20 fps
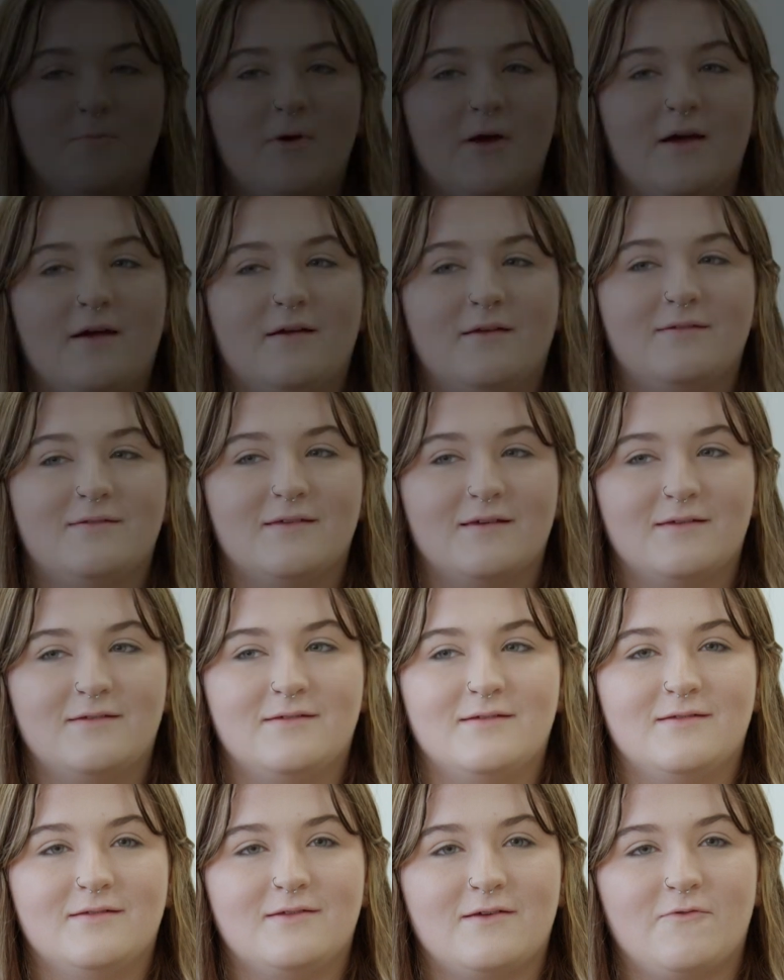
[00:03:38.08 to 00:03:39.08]
my
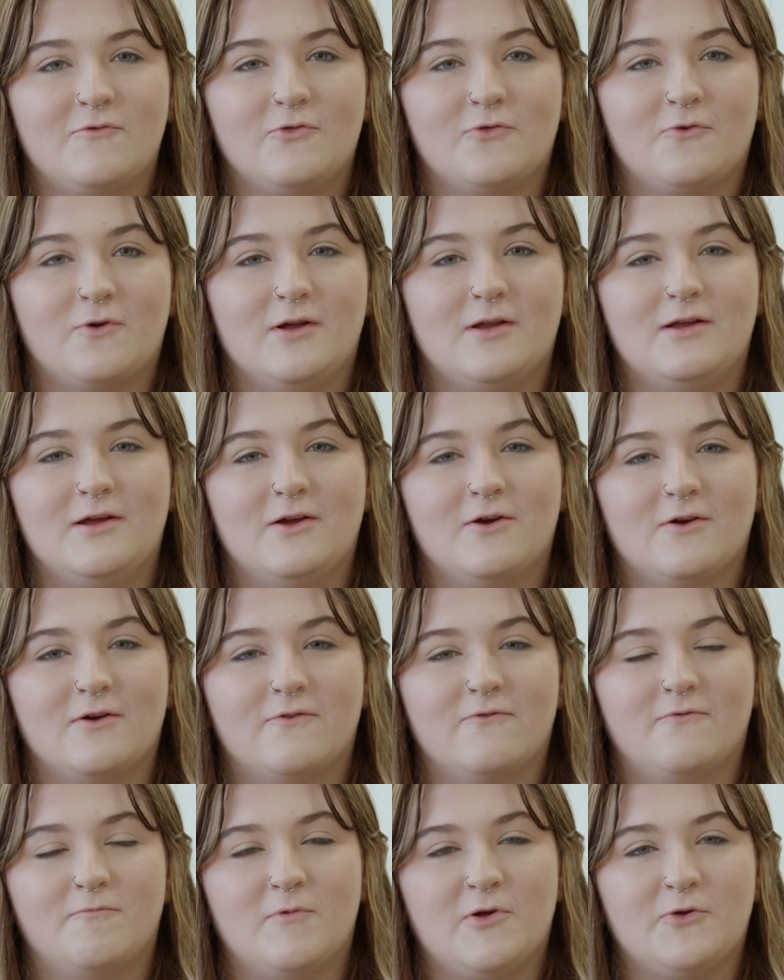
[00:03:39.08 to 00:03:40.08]
6th and 7th grade year
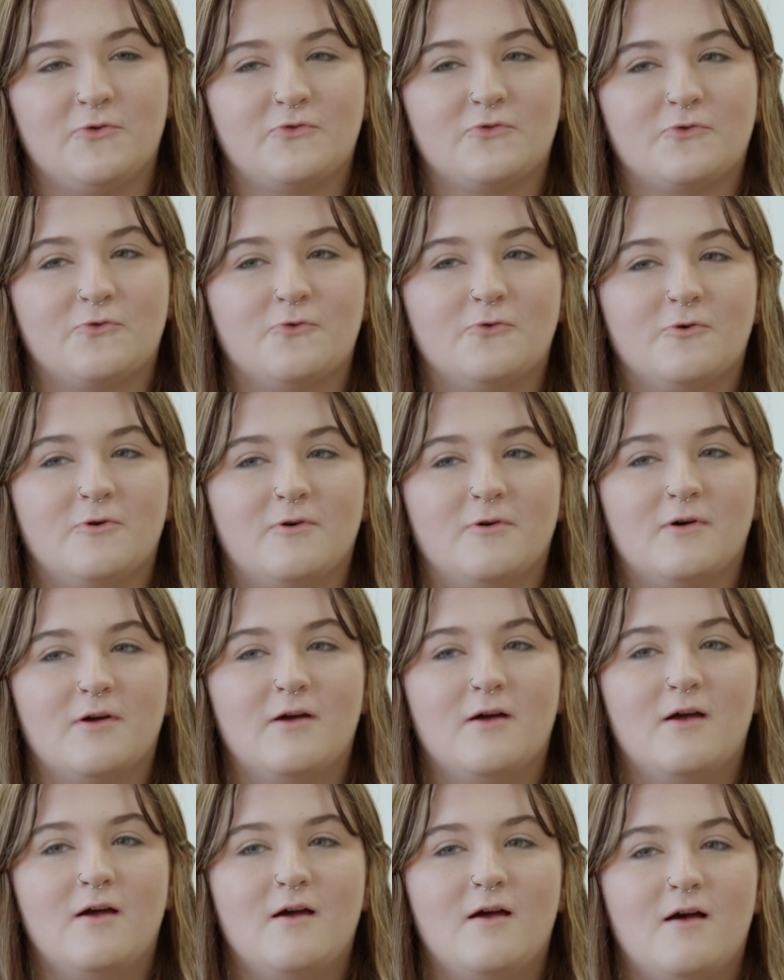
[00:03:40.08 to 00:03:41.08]
of middle school,
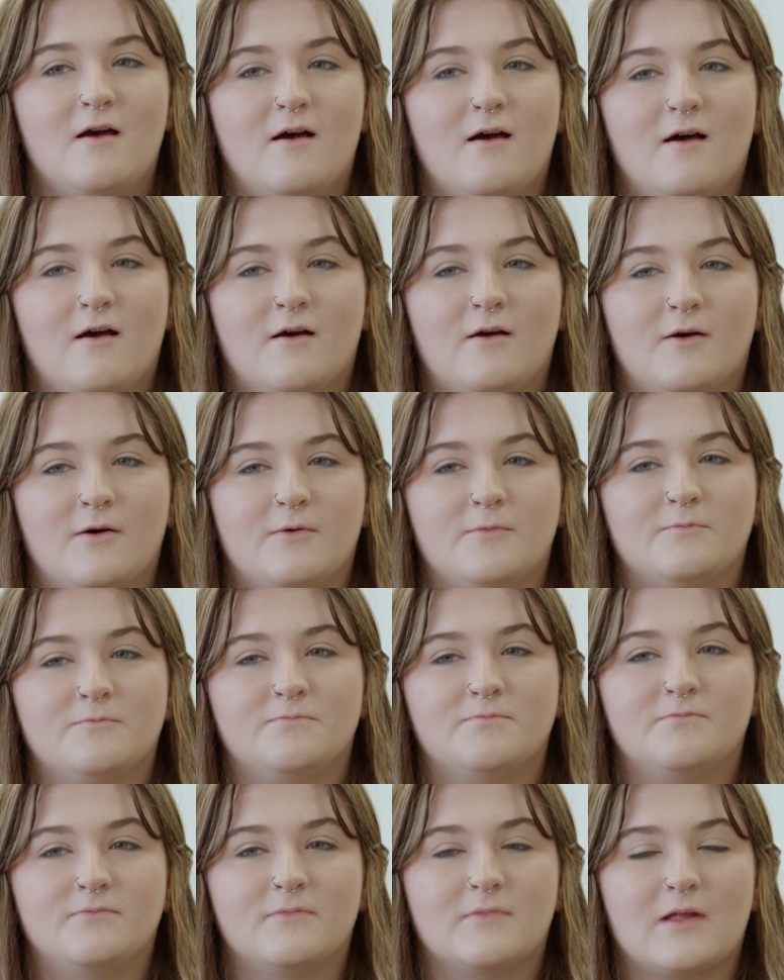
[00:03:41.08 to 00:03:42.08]

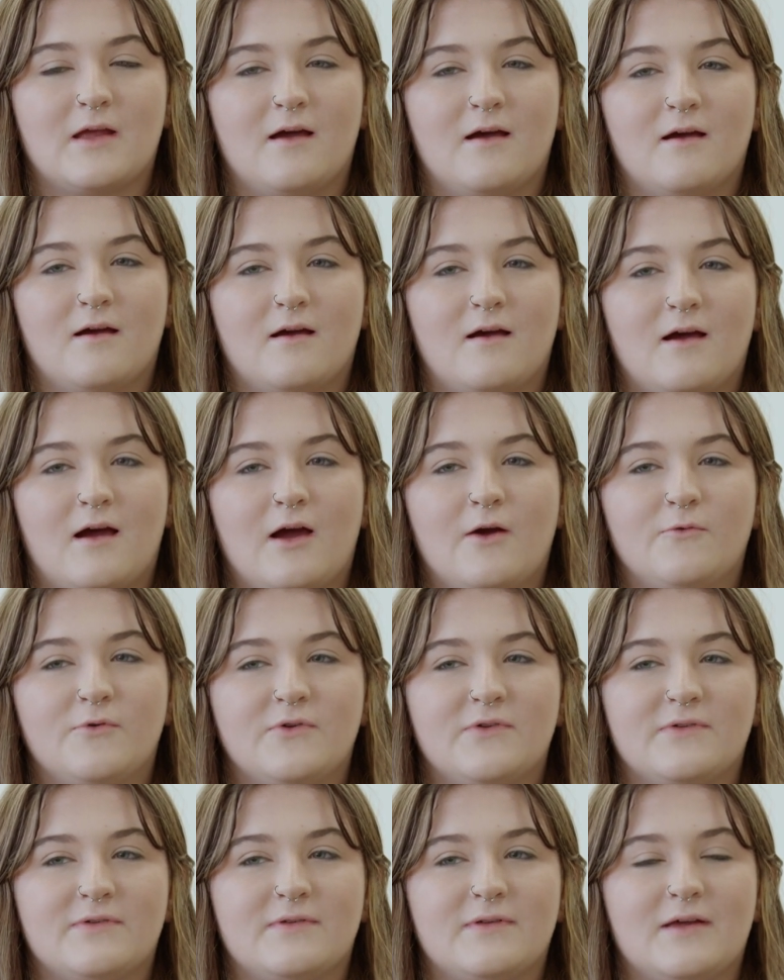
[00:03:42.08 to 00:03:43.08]
I
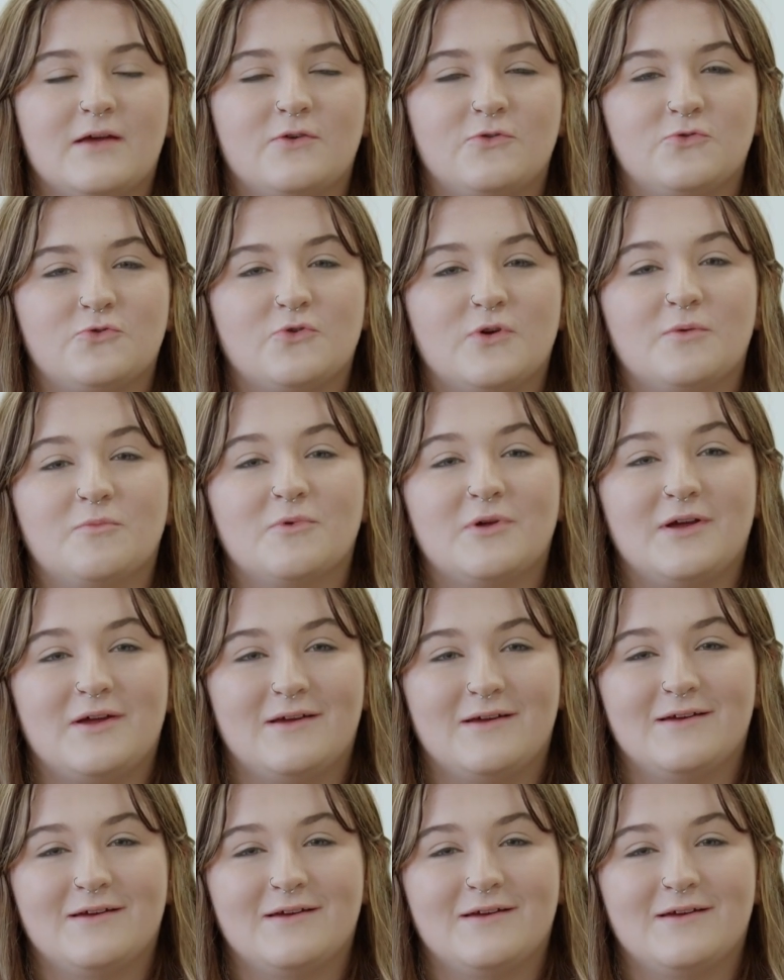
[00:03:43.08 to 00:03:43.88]
was extremely